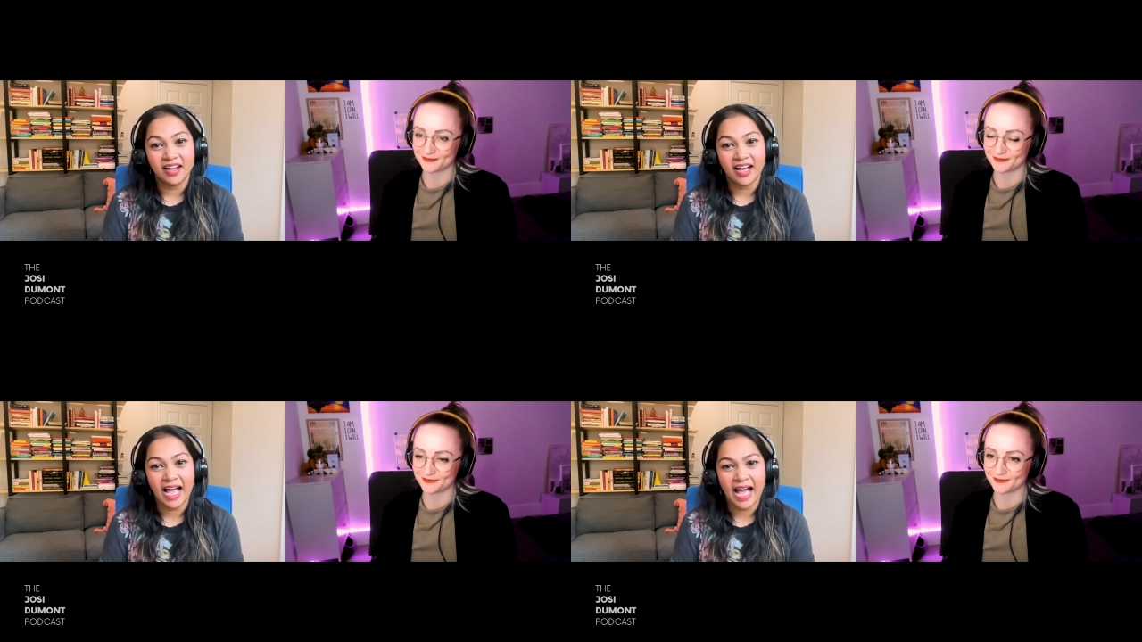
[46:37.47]

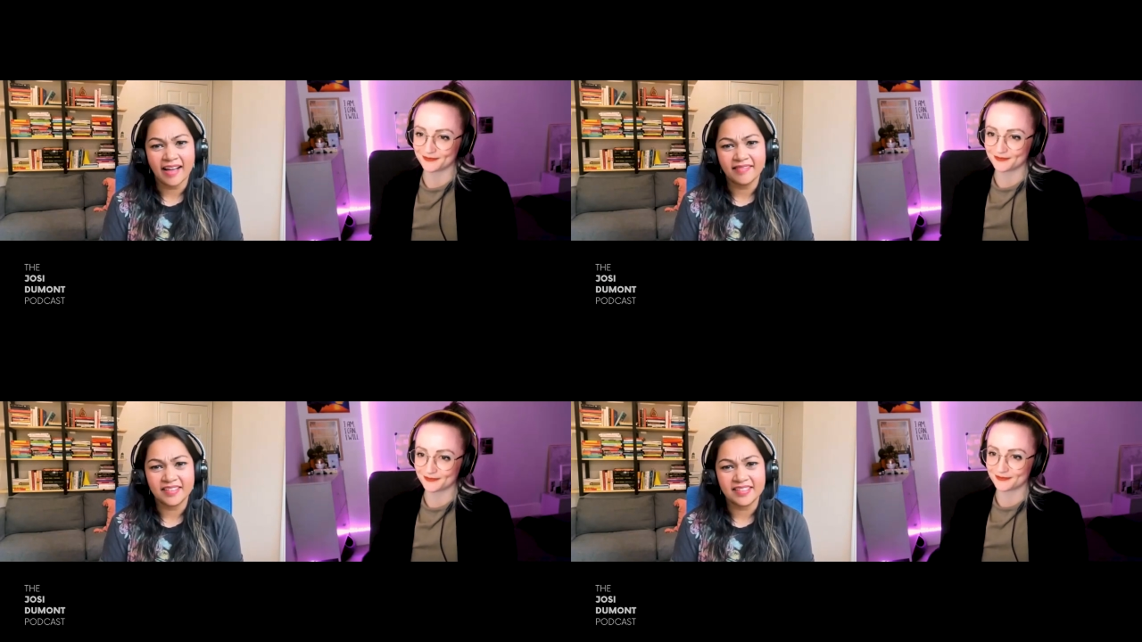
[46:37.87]
Speaker 1: have
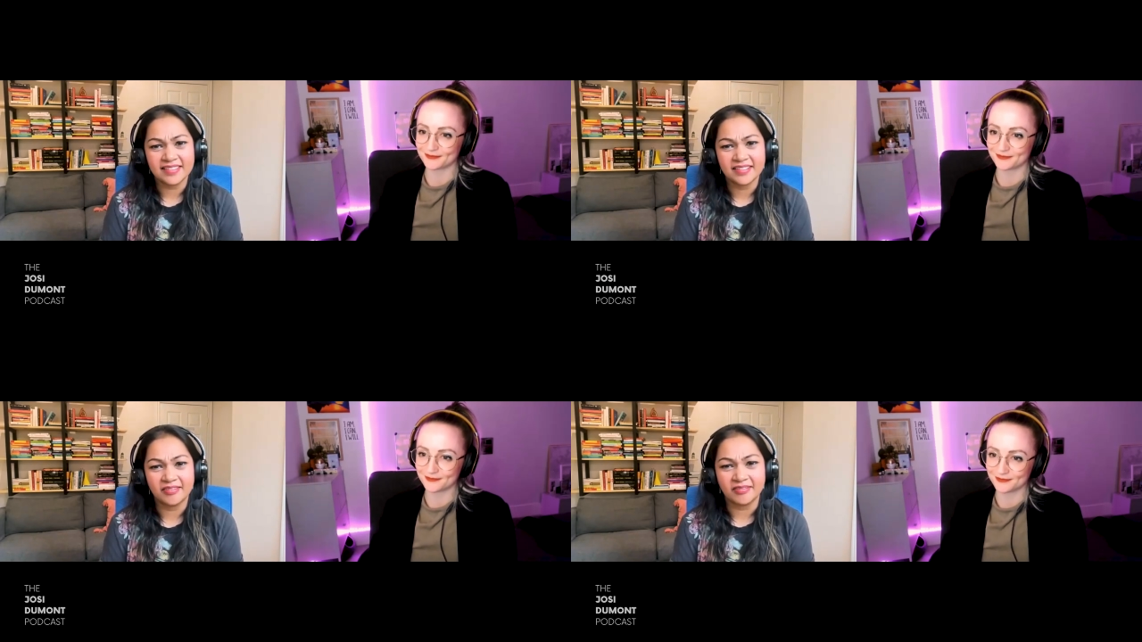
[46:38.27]
this
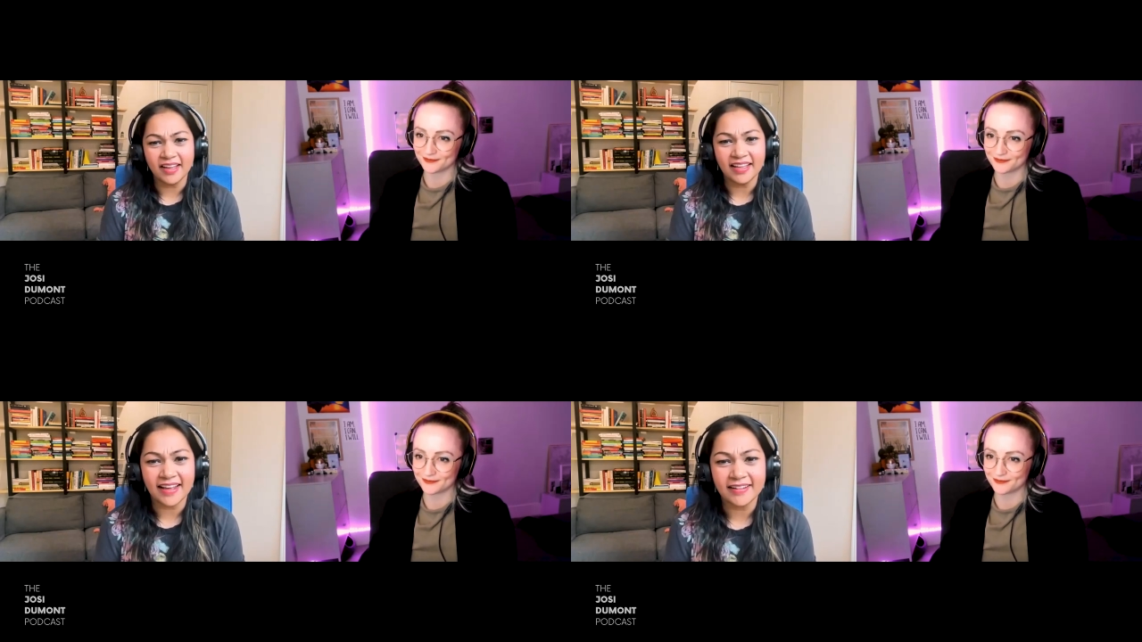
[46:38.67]
great
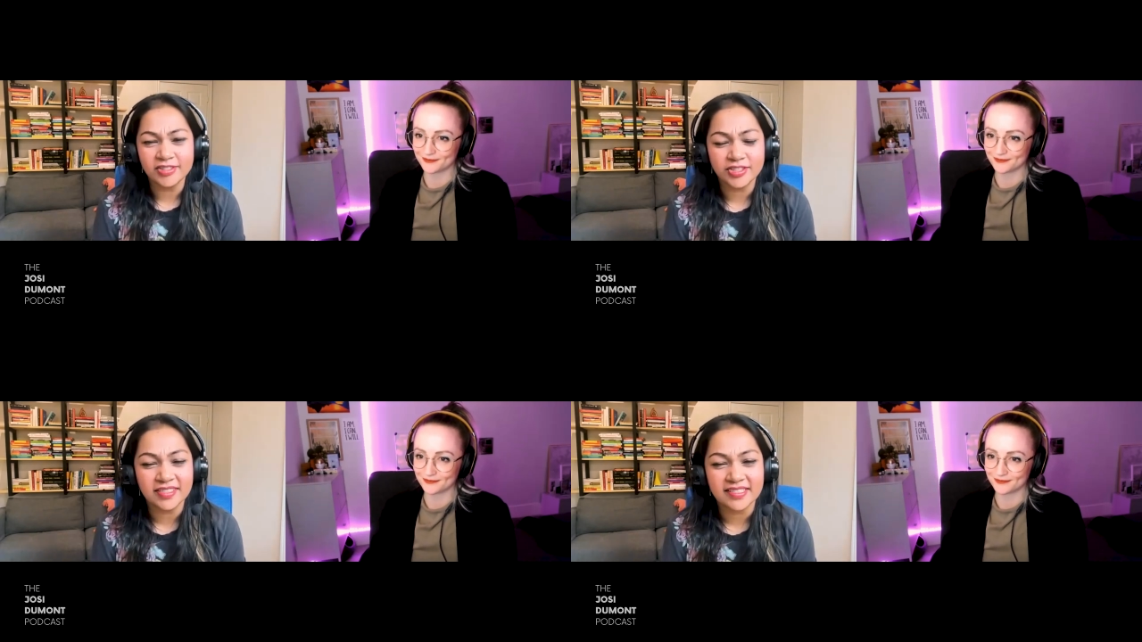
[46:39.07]

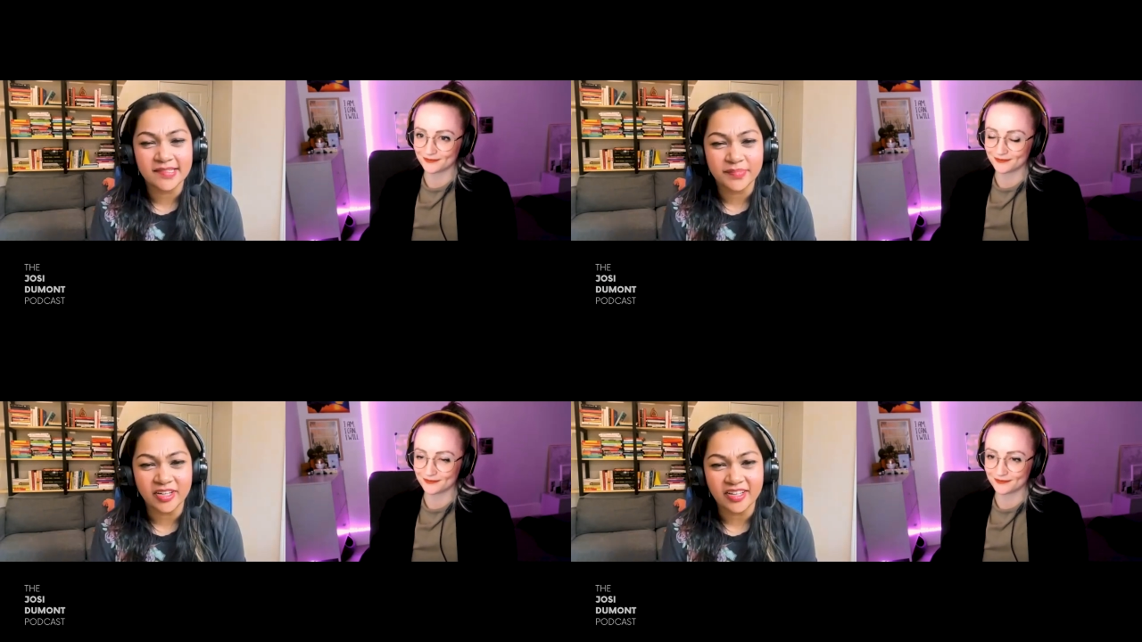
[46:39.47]
energy and spirit.